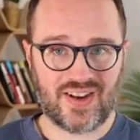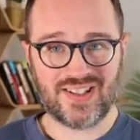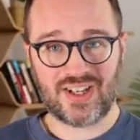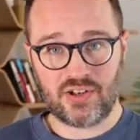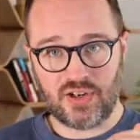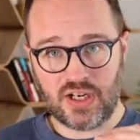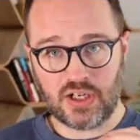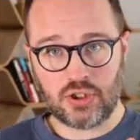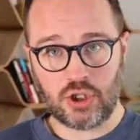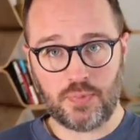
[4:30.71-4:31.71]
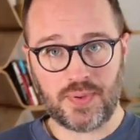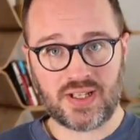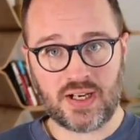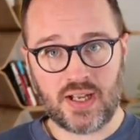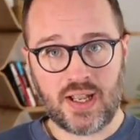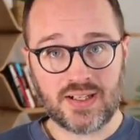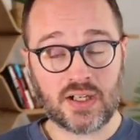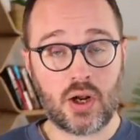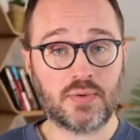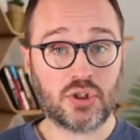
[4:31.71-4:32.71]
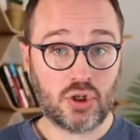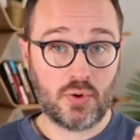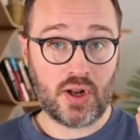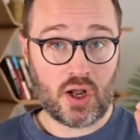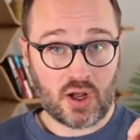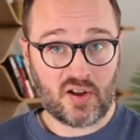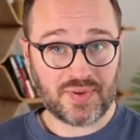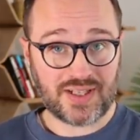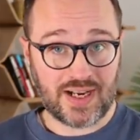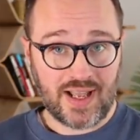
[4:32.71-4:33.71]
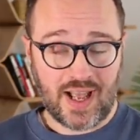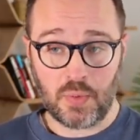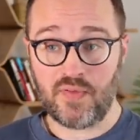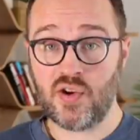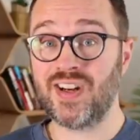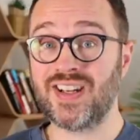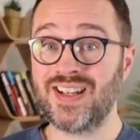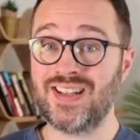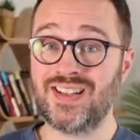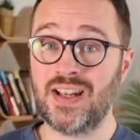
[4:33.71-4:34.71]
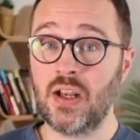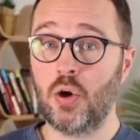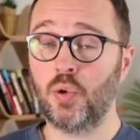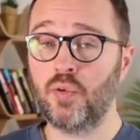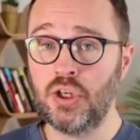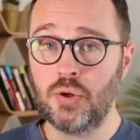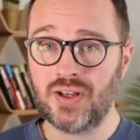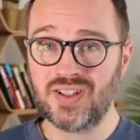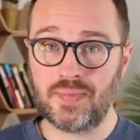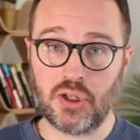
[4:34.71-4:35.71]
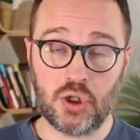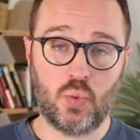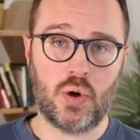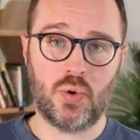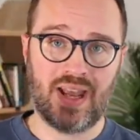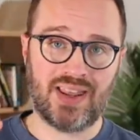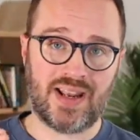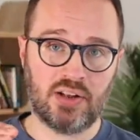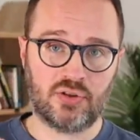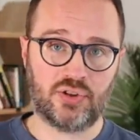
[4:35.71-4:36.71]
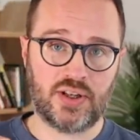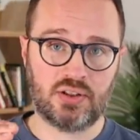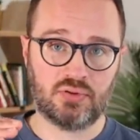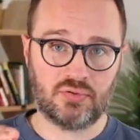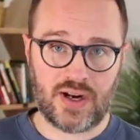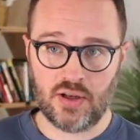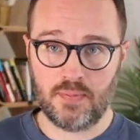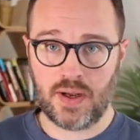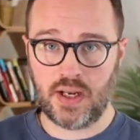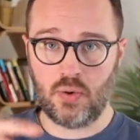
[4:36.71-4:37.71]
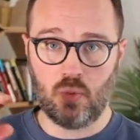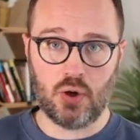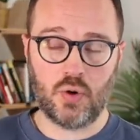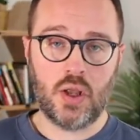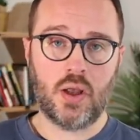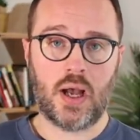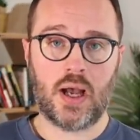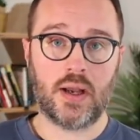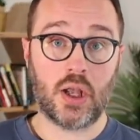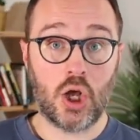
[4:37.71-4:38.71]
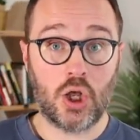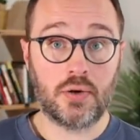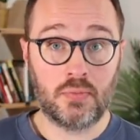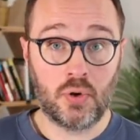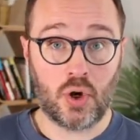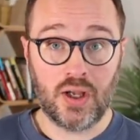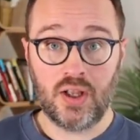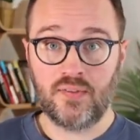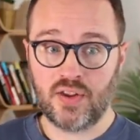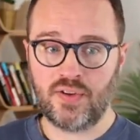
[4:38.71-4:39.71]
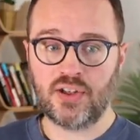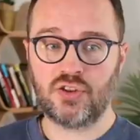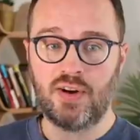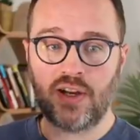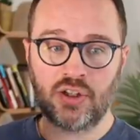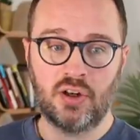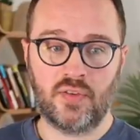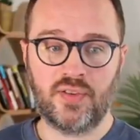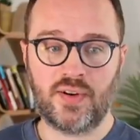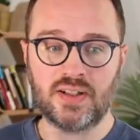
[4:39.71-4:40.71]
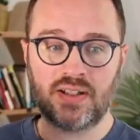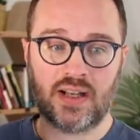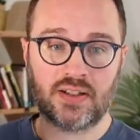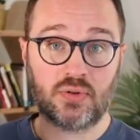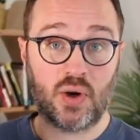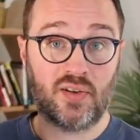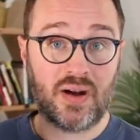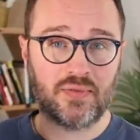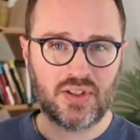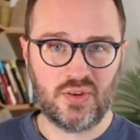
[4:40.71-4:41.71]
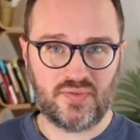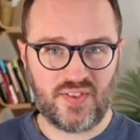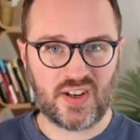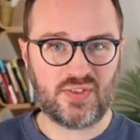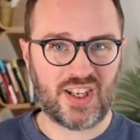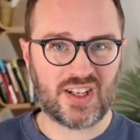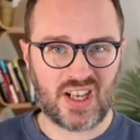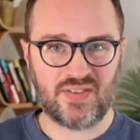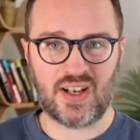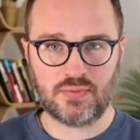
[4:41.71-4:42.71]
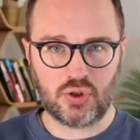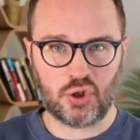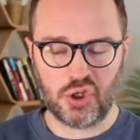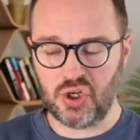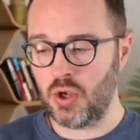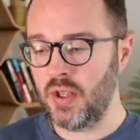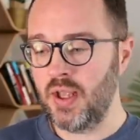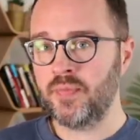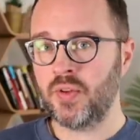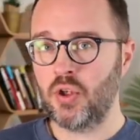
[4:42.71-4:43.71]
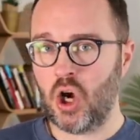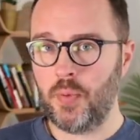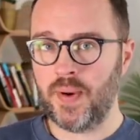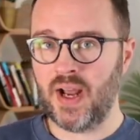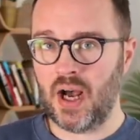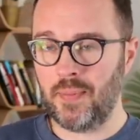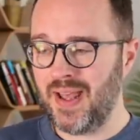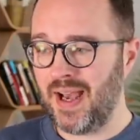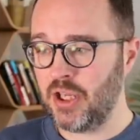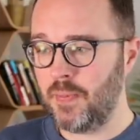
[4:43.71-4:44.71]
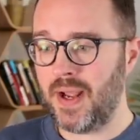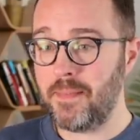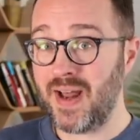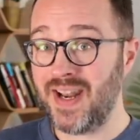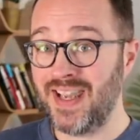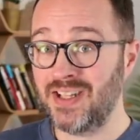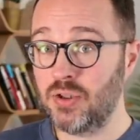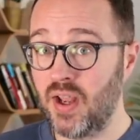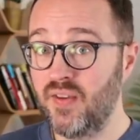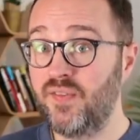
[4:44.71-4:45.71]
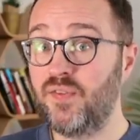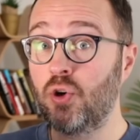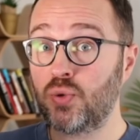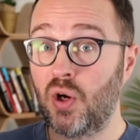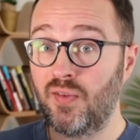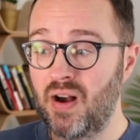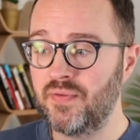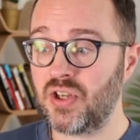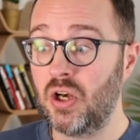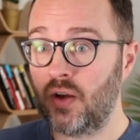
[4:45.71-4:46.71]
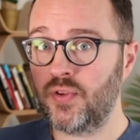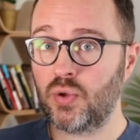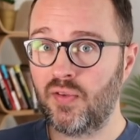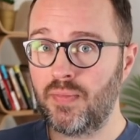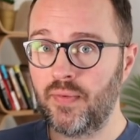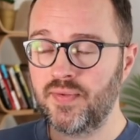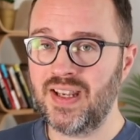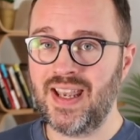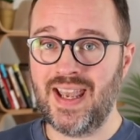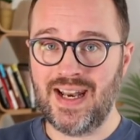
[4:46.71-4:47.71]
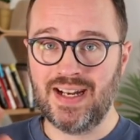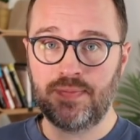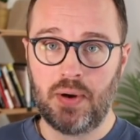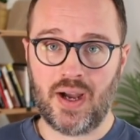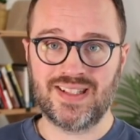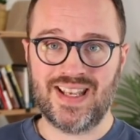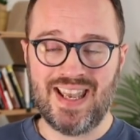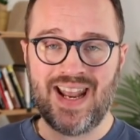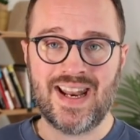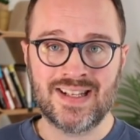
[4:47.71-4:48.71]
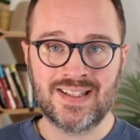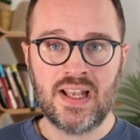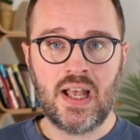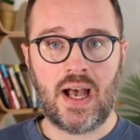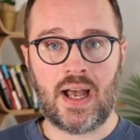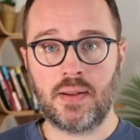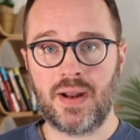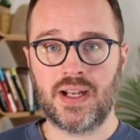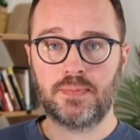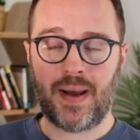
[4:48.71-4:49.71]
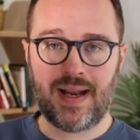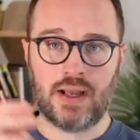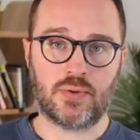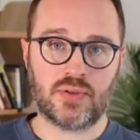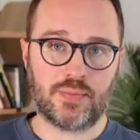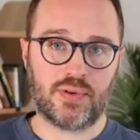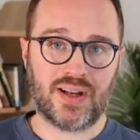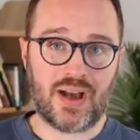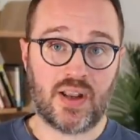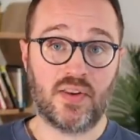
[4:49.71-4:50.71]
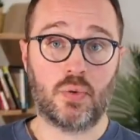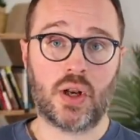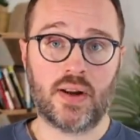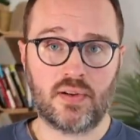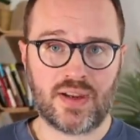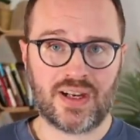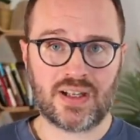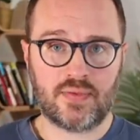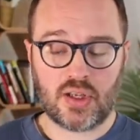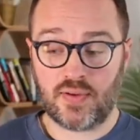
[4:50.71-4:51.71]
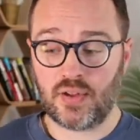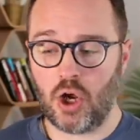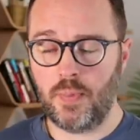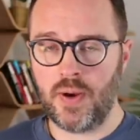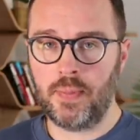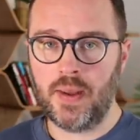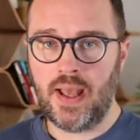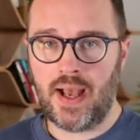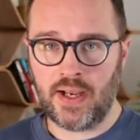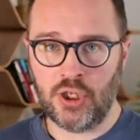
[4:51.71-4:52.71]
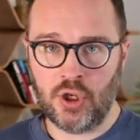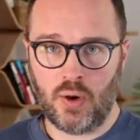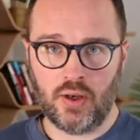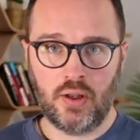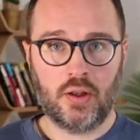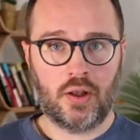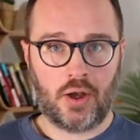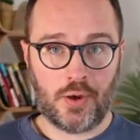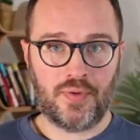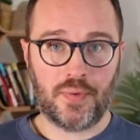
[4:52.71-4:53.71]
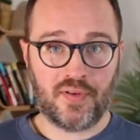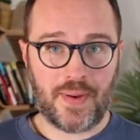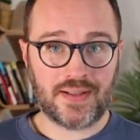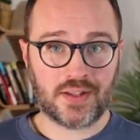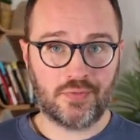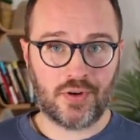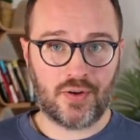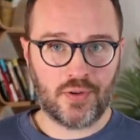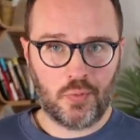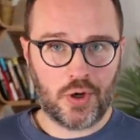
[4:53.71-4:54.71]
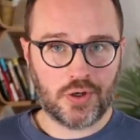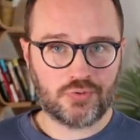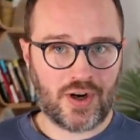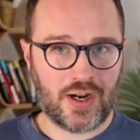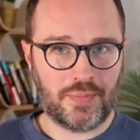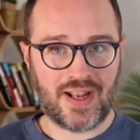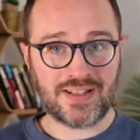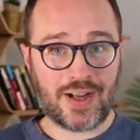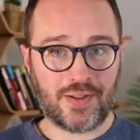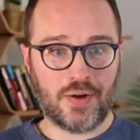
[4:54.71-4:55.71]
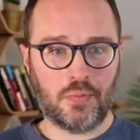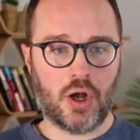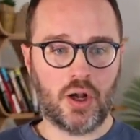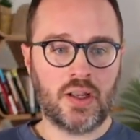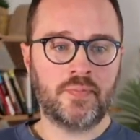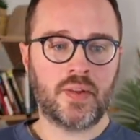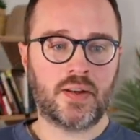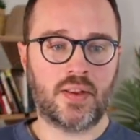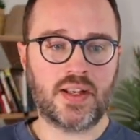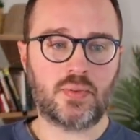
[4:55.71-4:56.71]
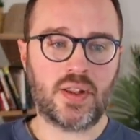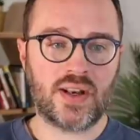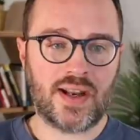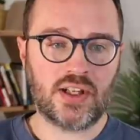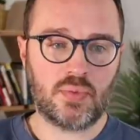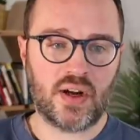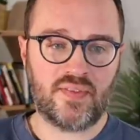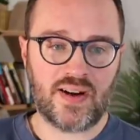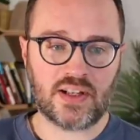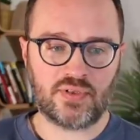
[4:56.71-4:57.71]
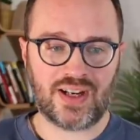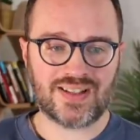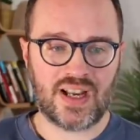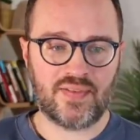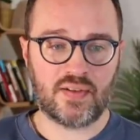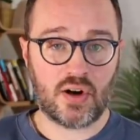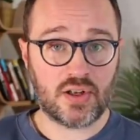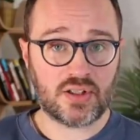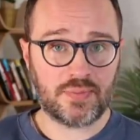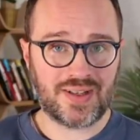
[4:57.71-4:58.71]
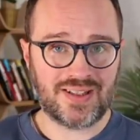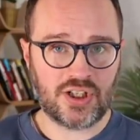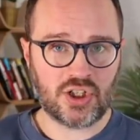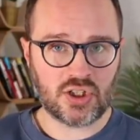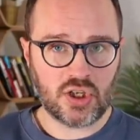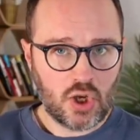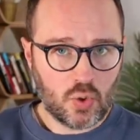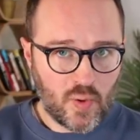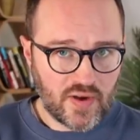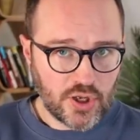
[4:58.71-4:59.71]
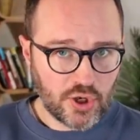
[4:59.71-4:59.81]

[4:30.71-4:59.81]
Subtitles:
It's currently 2%. It's going to go up to 2.5%. And whether you're an existing or a new customer, you will get that increased rate. Your money will earn more for the duration of the rest of that 12 months. Regular saver, as I'm sure you know, you open it up and you pay money into it for 12 months. After 12 months, it expires, it ends, and the money is paid out to a separate account. If you want another regular saver, you have to open up a new one. hopefully with a better rather than worse rate. But that's how they work. Now this one, the Nationwide Flex Regular Saver, there are some conditions with it.